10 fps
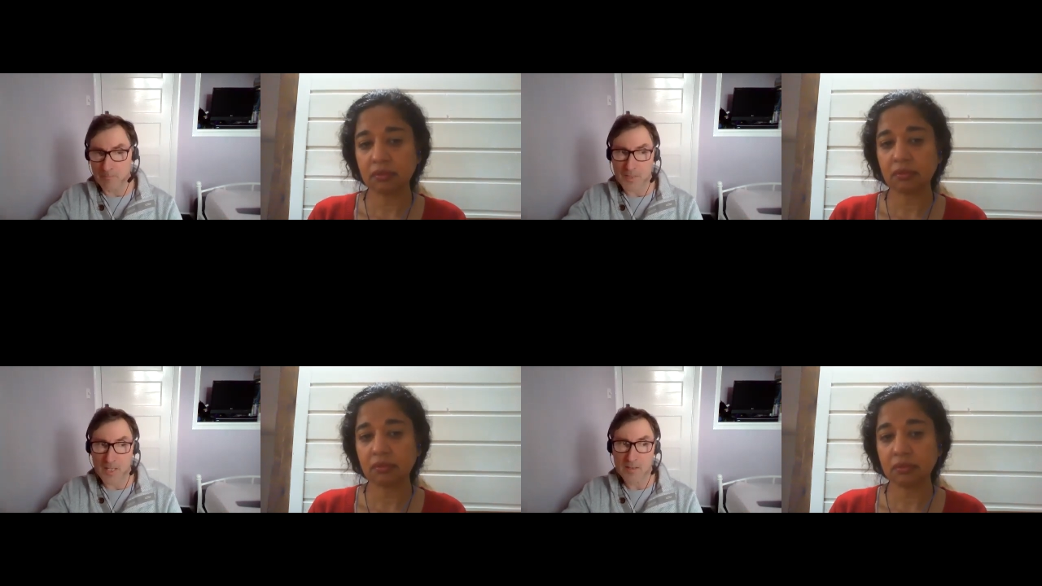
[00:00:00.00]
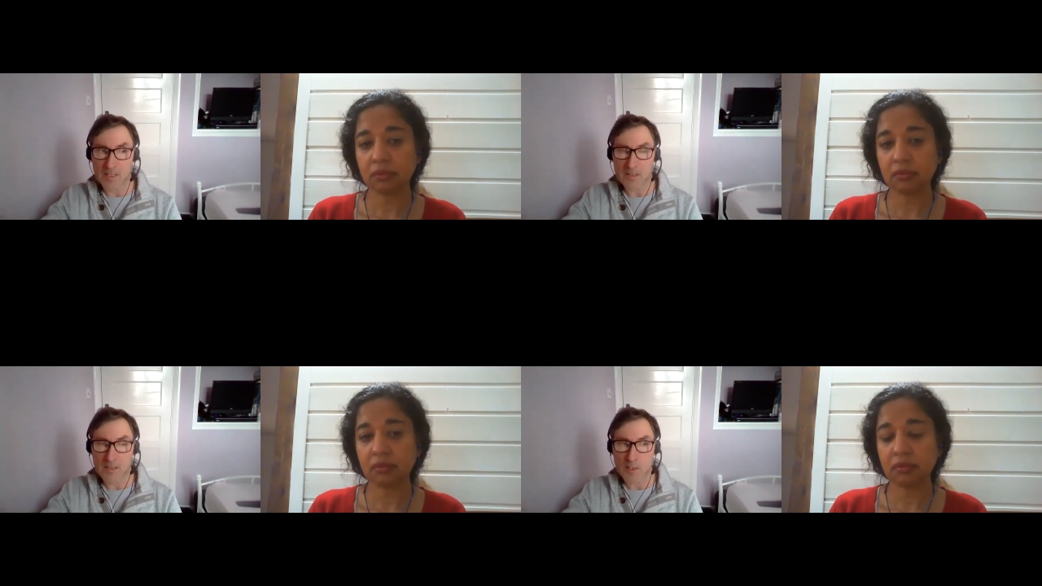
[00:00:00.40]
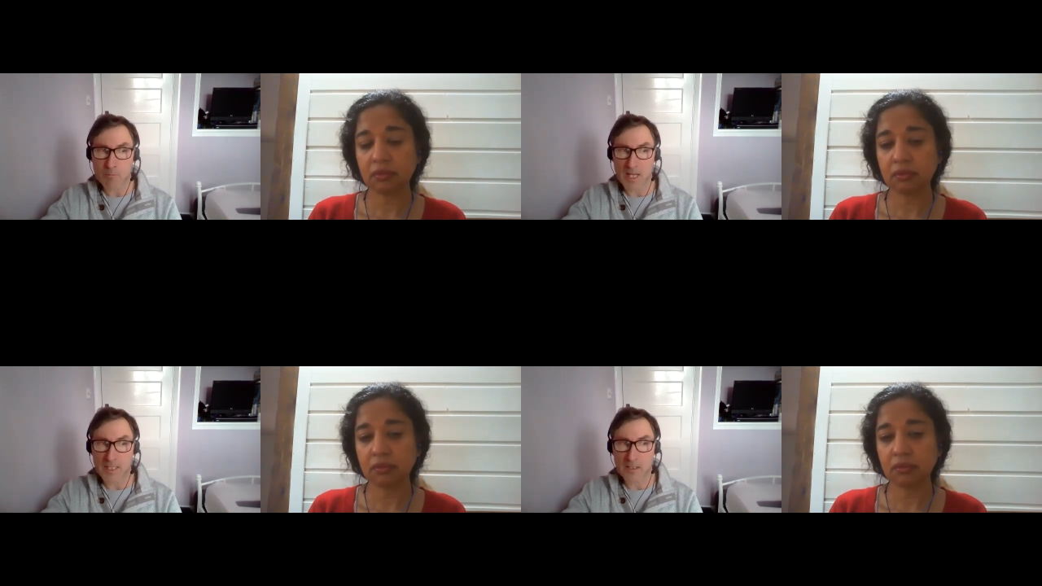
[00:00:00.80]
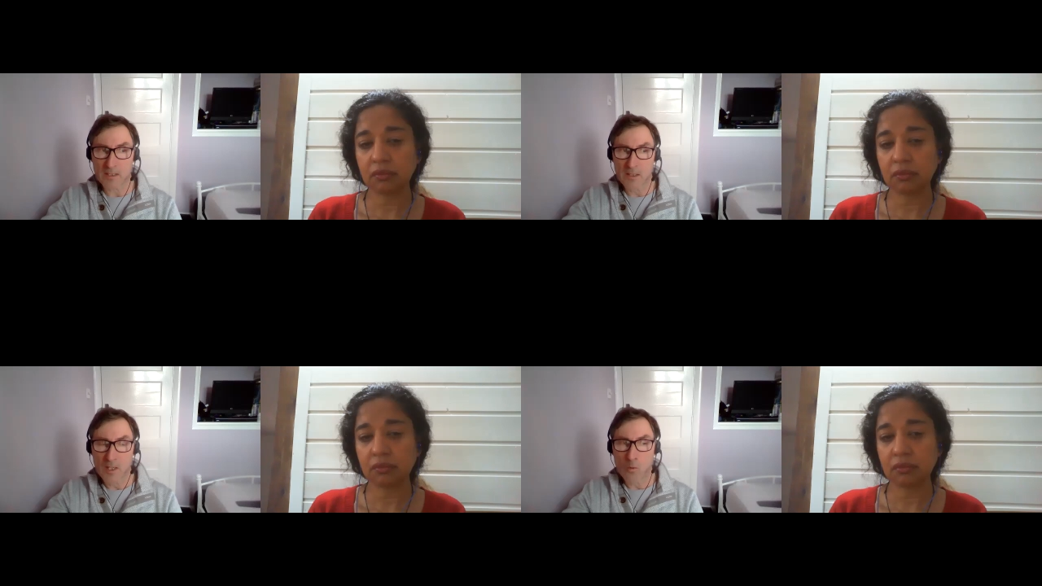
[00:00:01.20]
Speaker 1: I think this planet
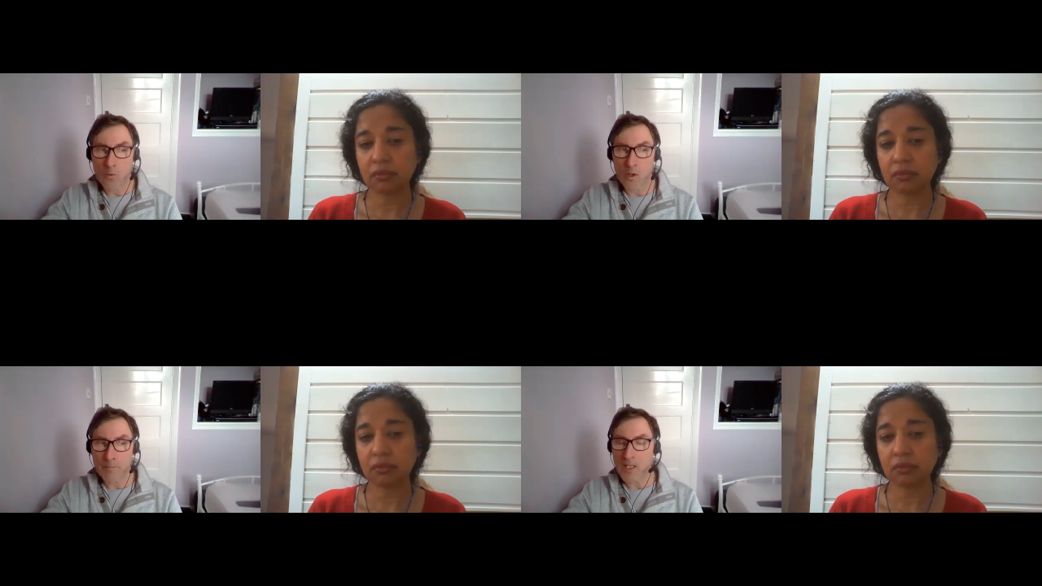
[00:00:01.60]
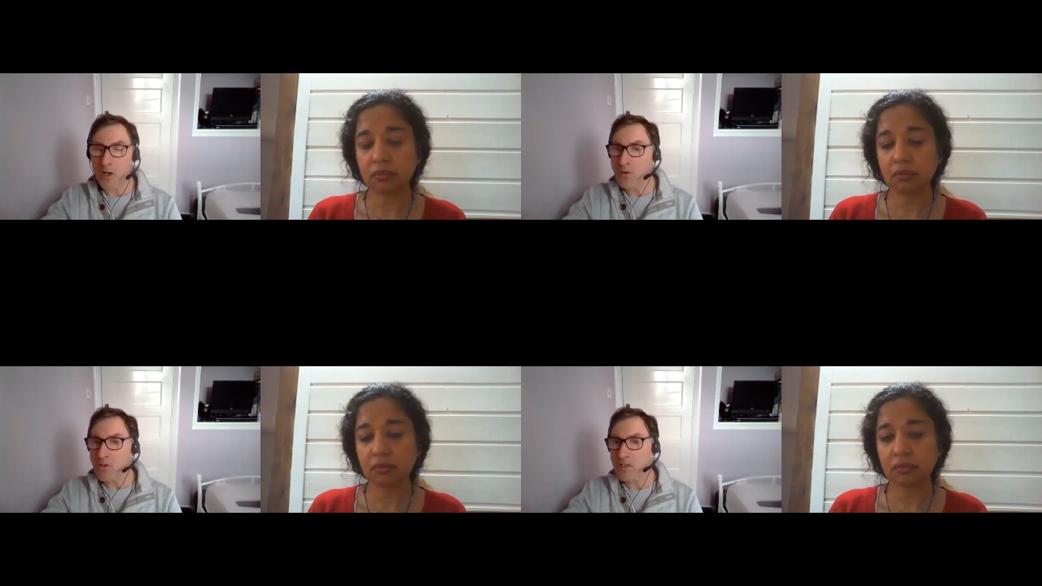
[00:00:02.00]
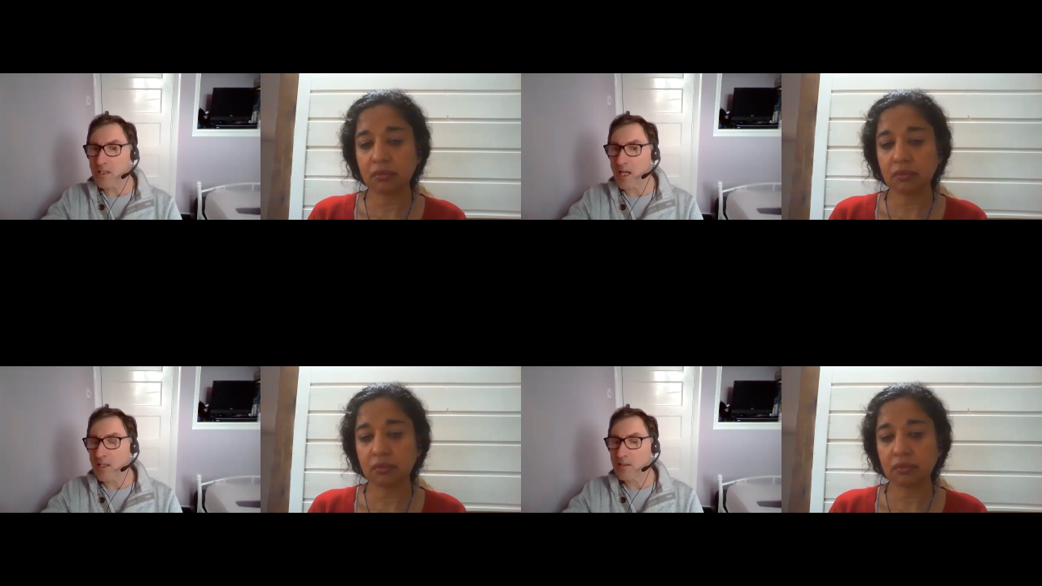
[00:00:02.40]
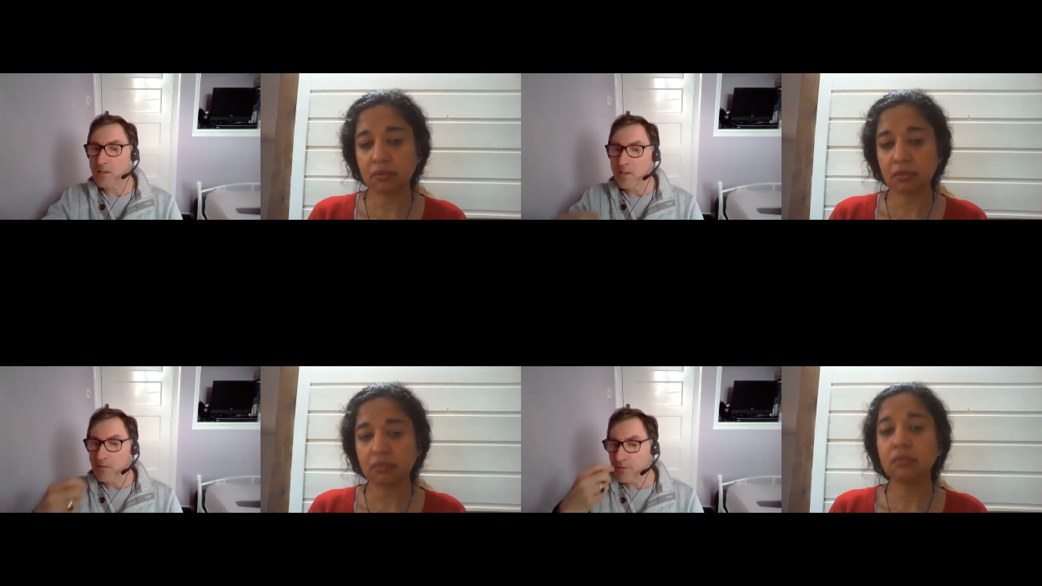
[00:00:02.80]
won't be host to that
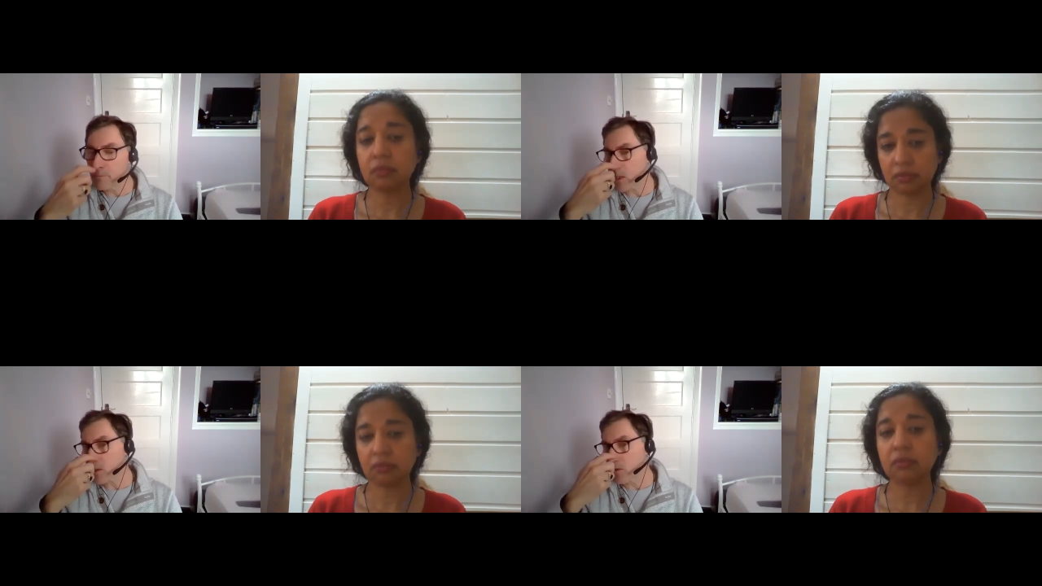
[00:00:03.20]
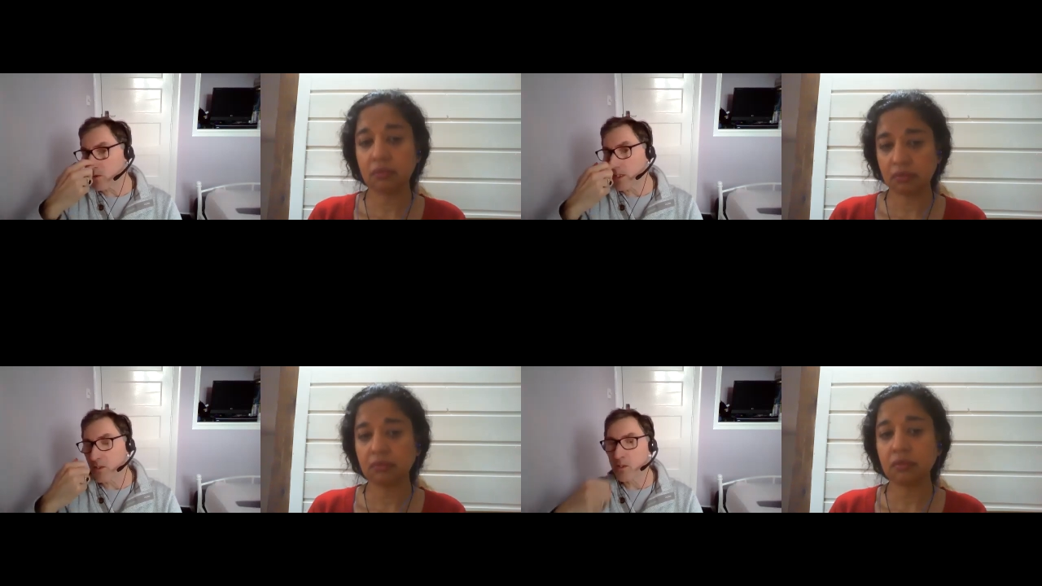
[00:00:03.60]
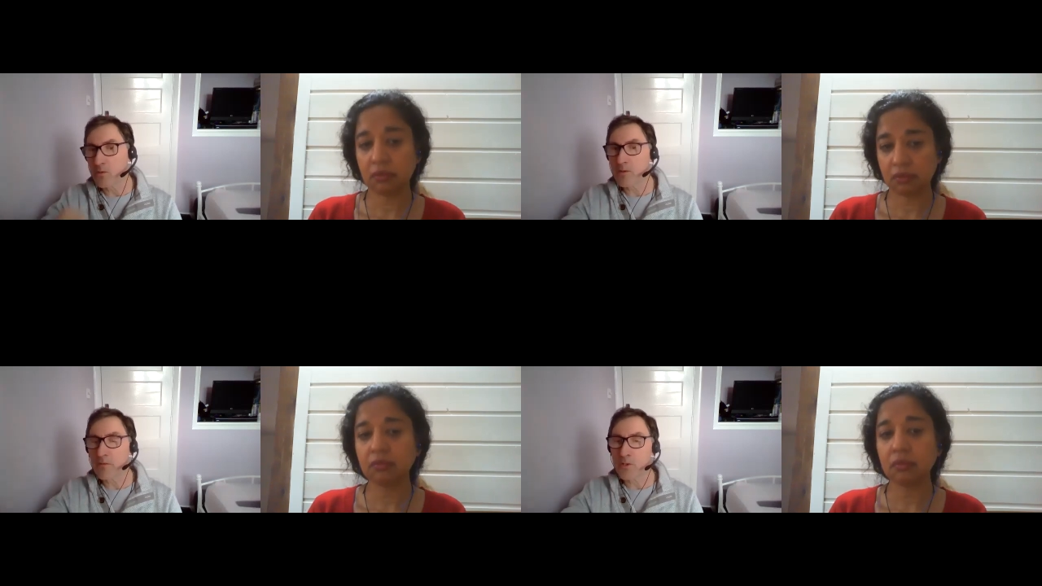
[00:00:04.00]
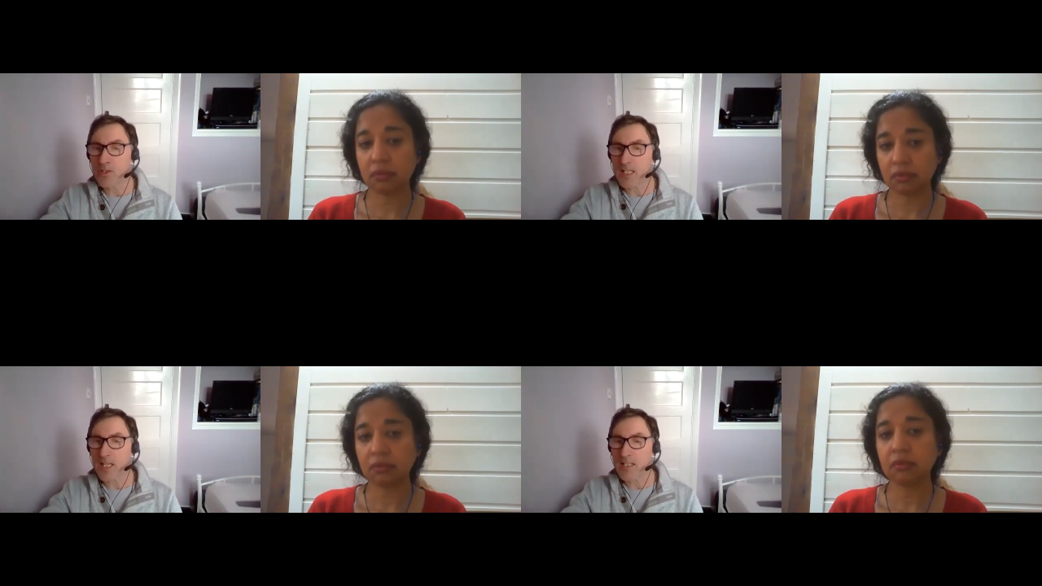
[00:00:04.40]
for much longer. You know, a few
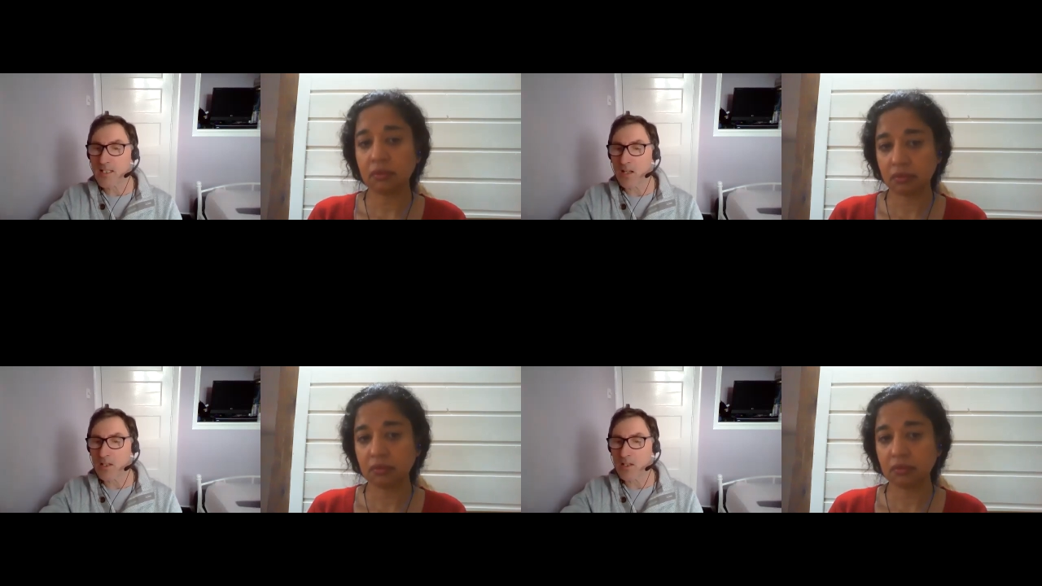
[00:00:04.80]
decades down the